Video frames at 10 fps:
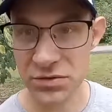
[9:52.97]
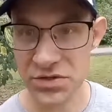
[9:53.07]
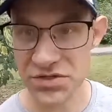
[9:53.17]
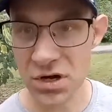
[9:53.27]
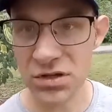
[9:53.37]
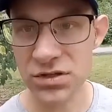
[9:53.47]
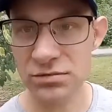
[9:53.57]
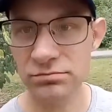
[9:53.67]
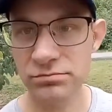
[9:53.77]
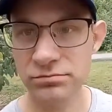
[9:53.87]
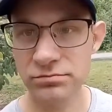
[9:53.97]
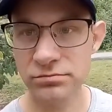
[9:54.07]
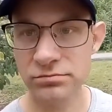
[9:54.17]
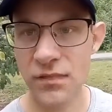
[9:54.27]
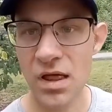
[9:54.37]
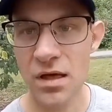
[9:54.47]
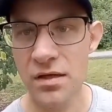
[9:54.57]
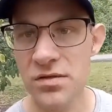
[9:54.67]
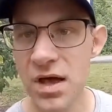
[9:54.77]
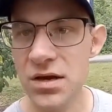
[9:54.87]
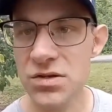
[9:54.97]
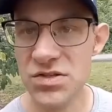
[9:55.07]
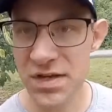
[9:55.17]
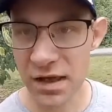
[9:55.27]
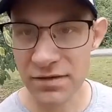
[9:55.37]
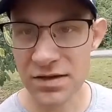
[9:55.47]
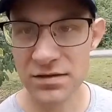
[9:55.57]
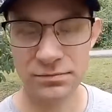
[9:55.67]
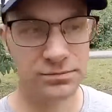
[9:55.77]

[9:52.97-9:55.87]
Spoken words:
result, then you save it.